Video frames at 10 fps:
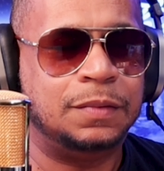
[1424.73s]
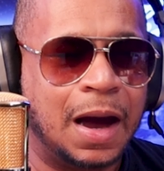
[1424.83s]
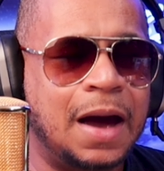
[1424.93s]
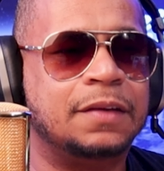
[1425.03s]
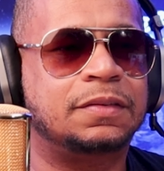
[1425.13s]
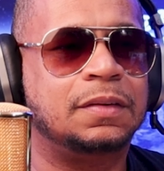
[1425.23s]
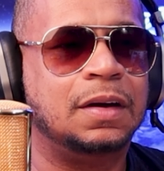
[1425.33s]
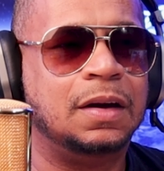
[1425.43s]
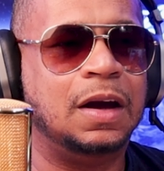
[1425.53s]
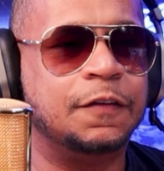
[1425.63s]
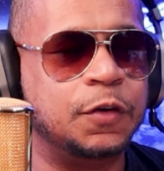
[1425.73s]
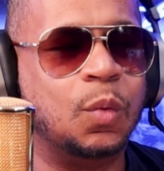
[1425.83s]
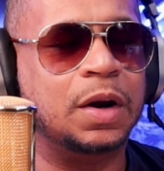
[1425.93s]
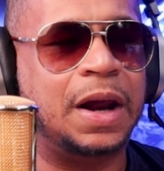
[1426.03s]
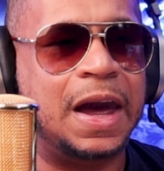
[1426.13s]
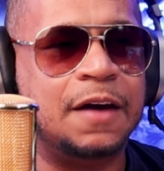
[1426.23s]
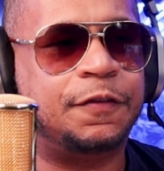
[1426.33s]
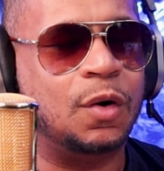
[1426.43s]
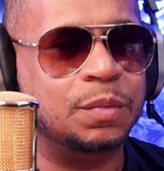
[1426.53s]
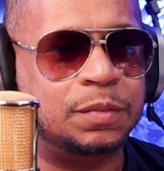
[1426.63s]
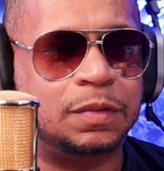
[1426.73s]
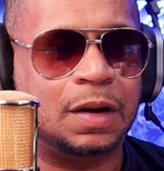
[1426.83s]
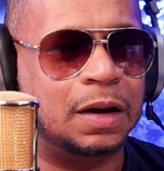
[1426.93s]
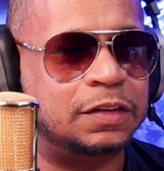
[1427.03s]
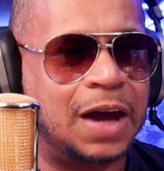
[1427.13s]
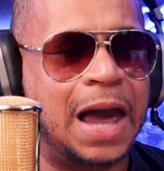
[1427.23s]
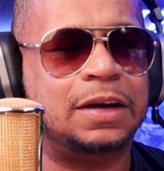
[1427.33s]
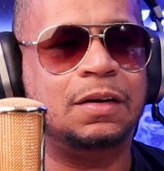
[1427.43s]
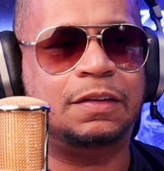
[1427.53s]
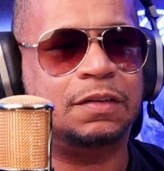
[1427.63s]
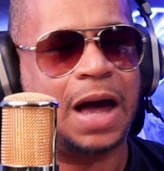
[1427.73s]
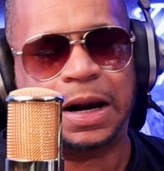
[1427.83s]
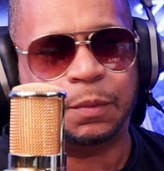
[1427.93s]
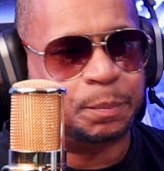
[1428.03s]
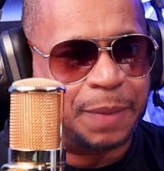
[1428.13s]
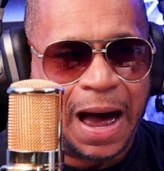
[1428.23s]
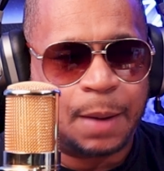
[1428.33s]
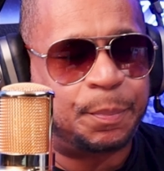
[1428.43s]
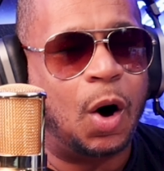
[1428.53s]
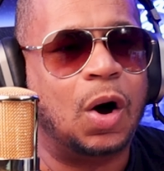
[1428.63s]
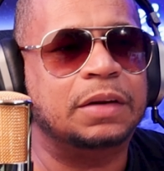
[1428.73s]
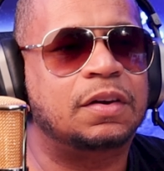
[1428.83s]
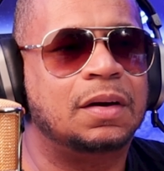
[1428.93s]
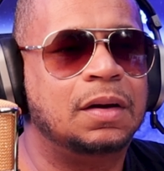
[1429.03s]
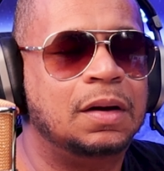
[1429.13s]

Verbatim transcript: yes. If you want a headphone uh, jack, you just got to buy a part.